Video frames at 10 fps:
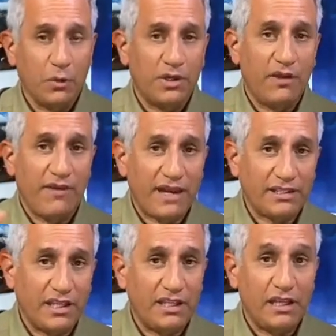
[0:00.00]
when that
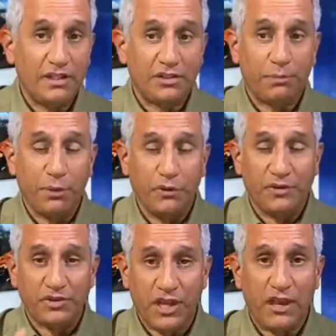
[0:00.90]
vaccine needs to prove
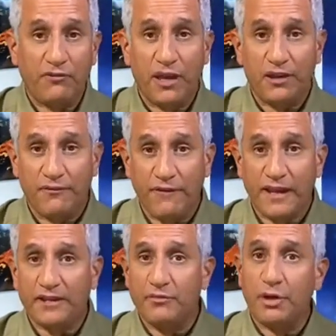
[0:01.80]
it's safe and
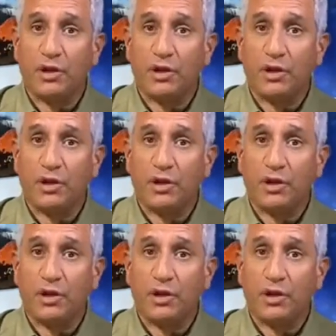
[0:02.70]
effective,